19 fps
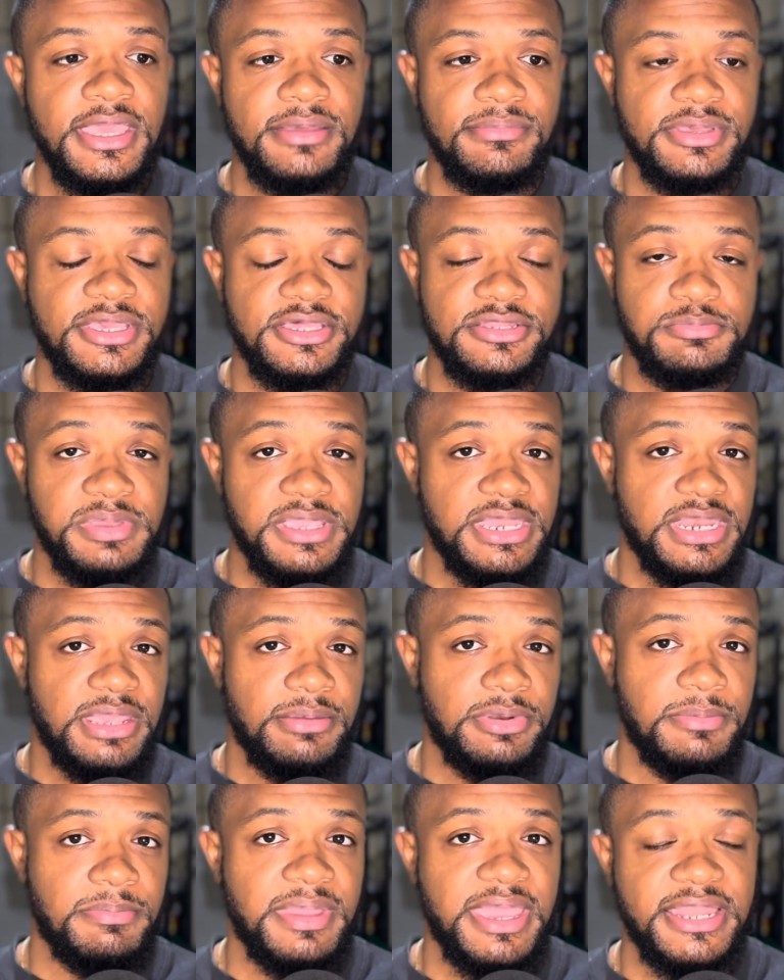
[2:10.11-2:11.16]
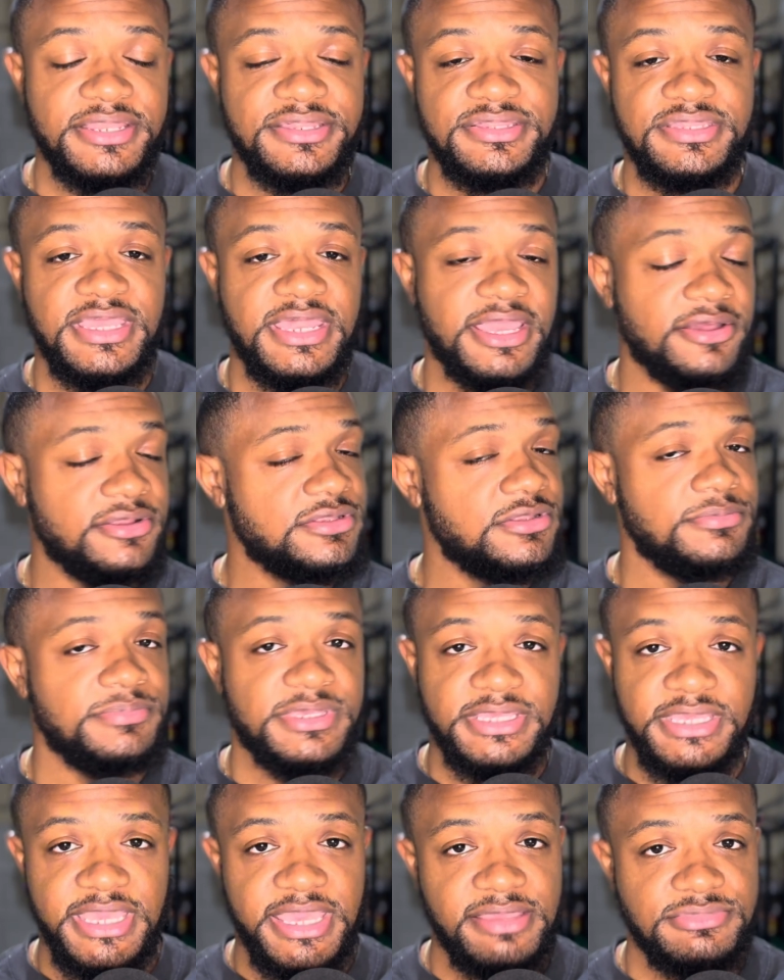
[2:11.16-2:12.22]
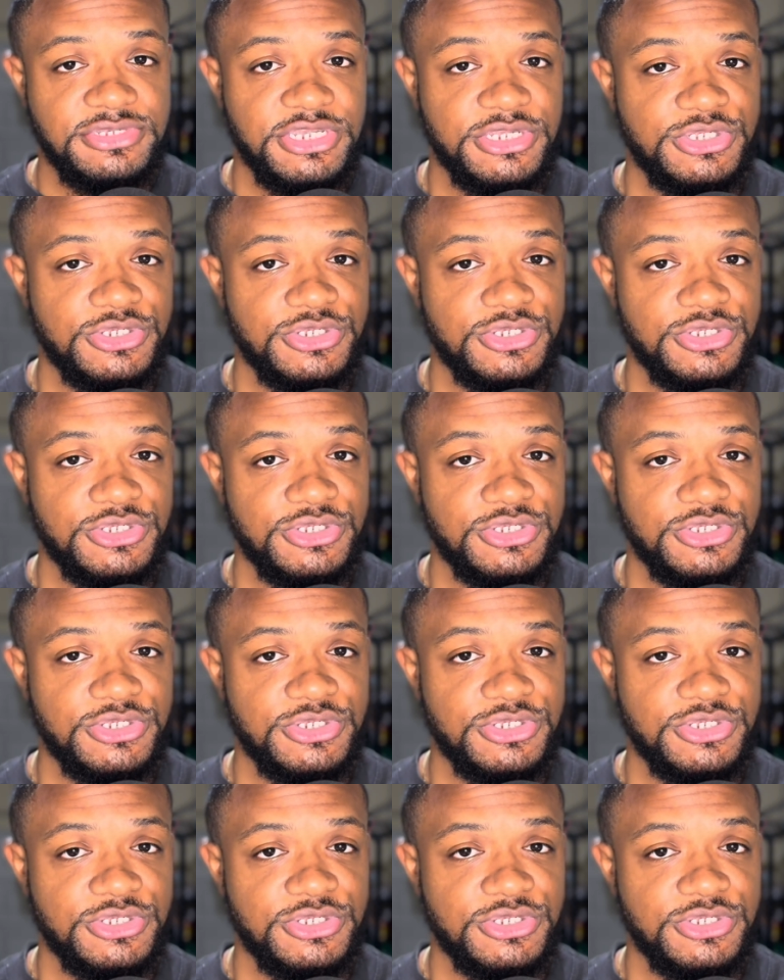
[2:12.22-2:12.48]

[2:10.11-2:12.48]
because being able to balance that out is gonna be a game changer.